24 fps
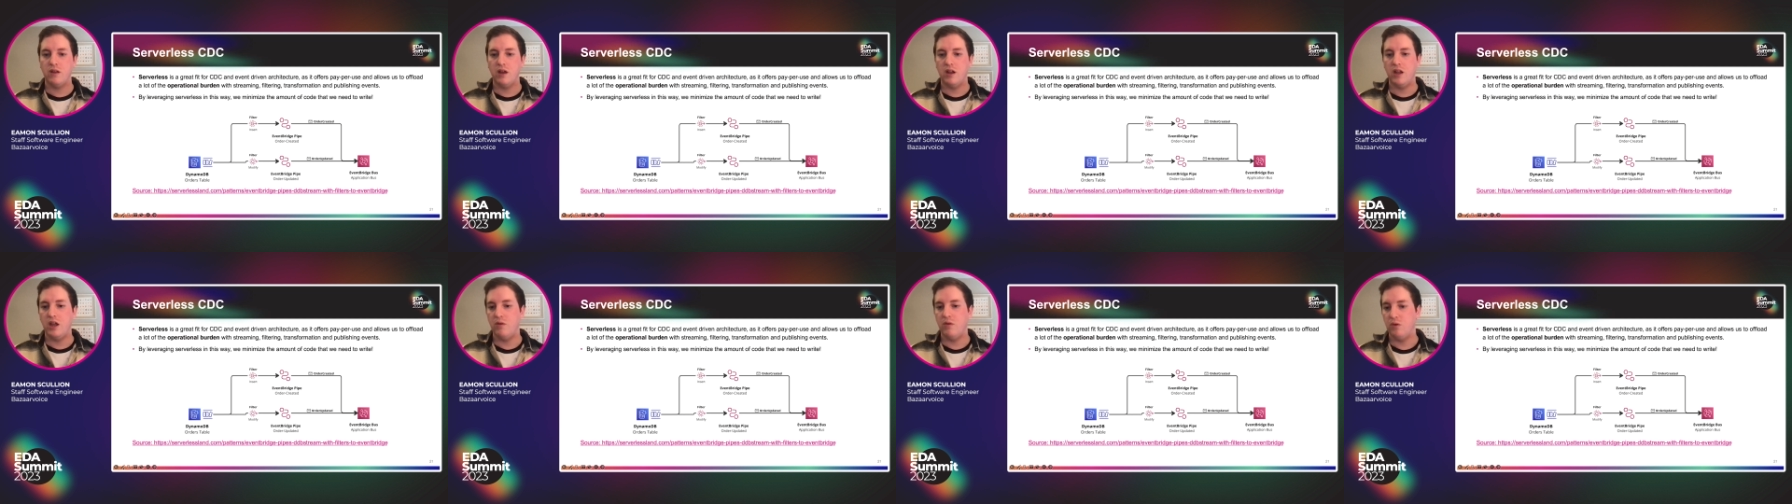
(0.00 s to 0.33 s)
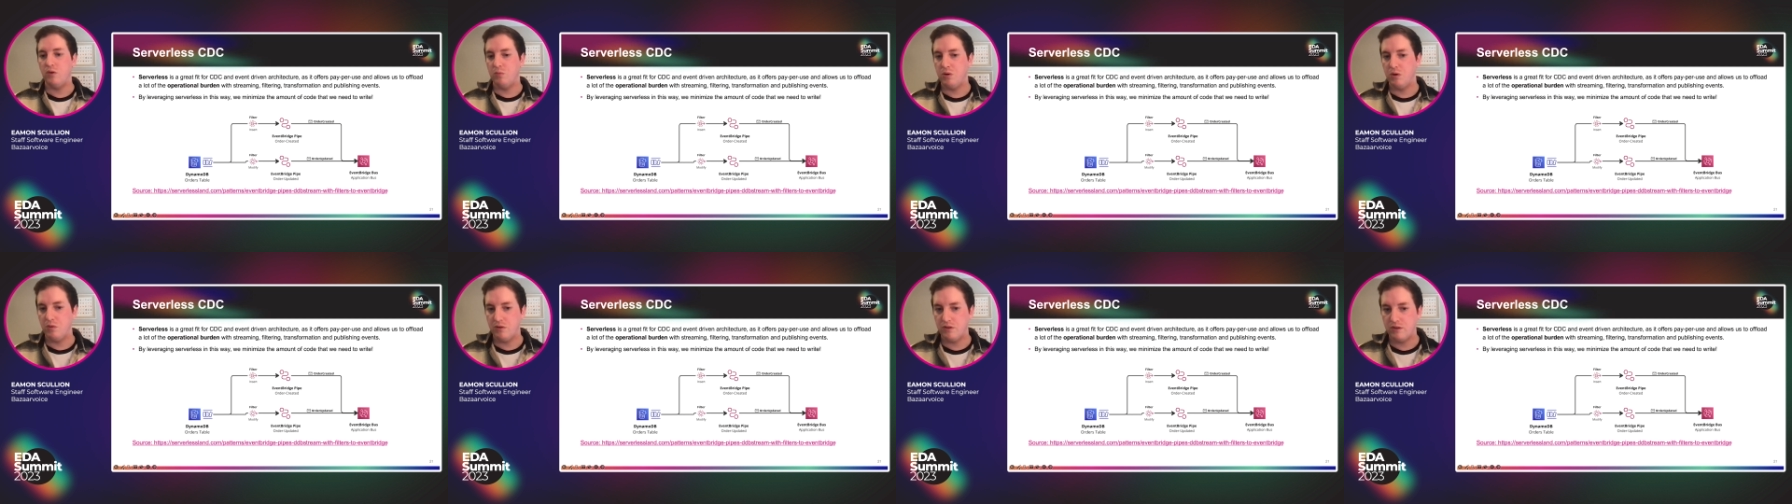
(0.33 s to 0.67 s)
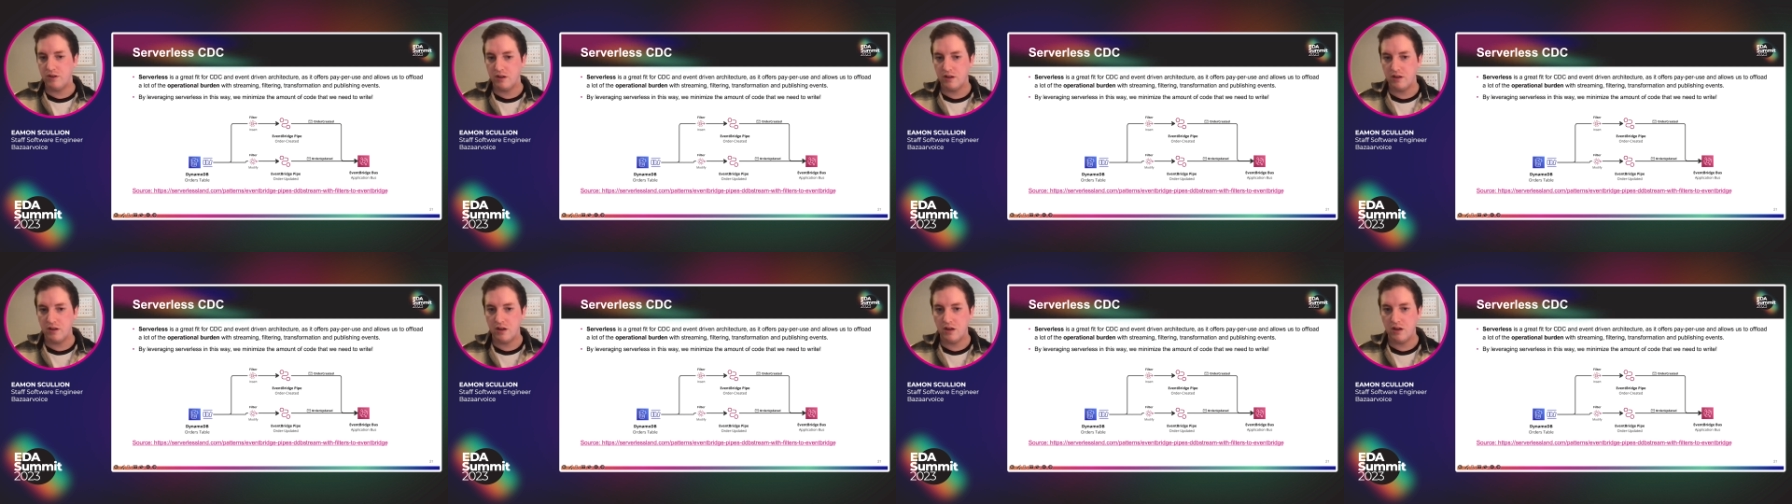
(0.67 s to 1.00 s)
and then we're
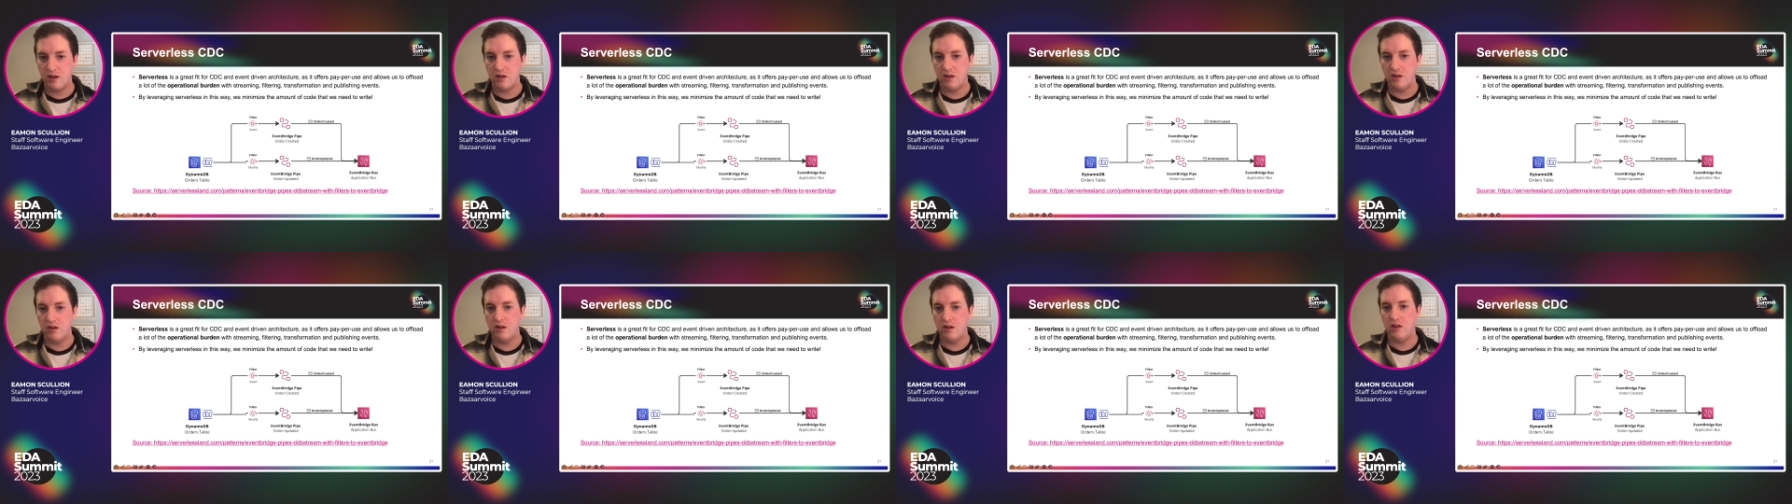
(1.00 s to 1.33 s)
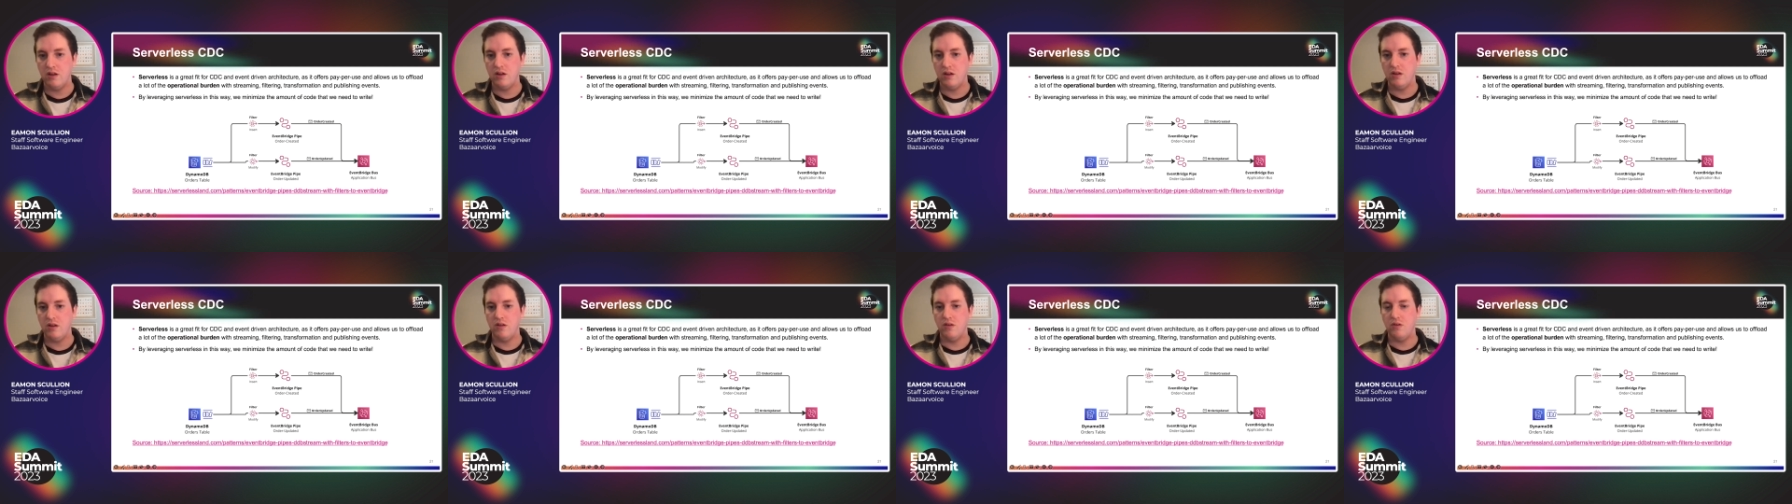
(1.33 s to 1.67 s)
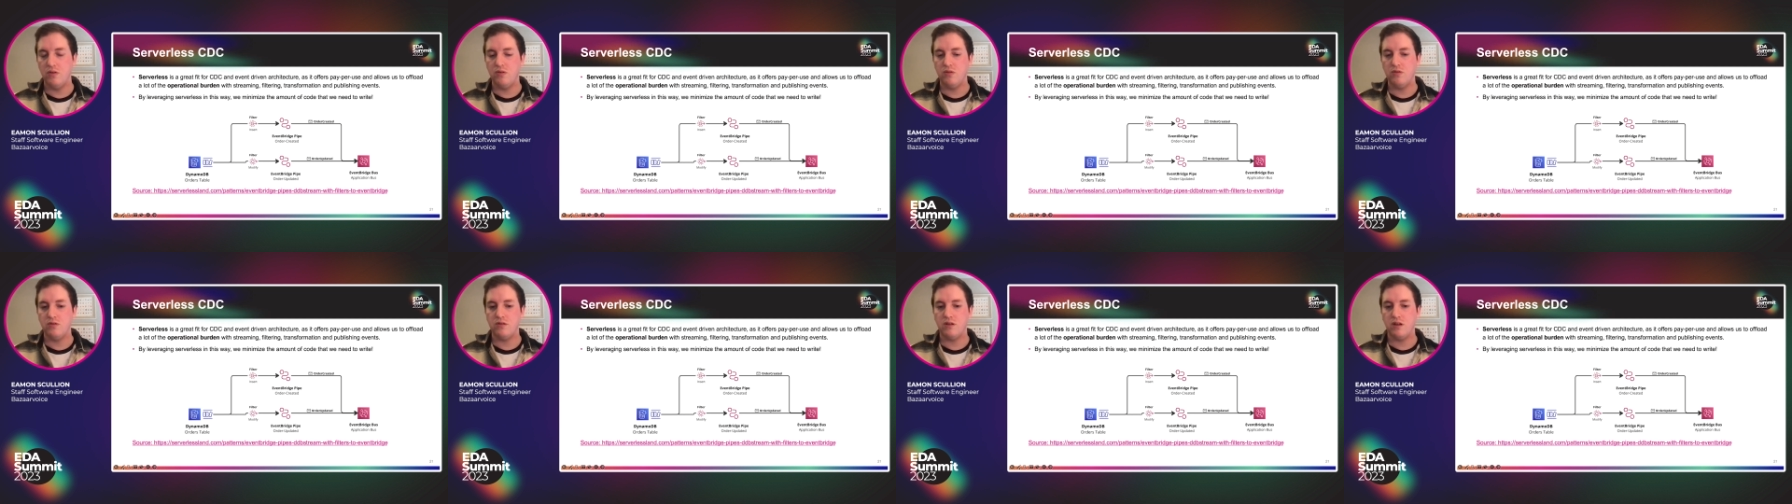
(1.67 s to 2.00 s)
publishing
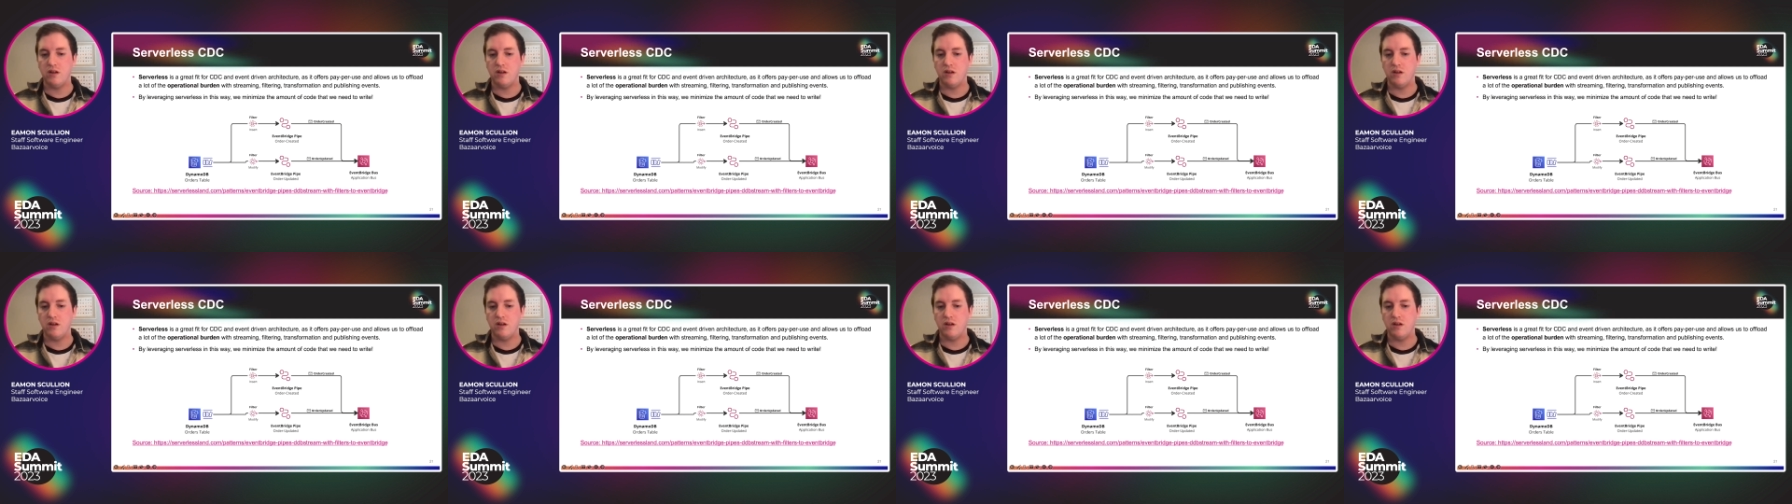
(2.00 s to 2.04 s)
those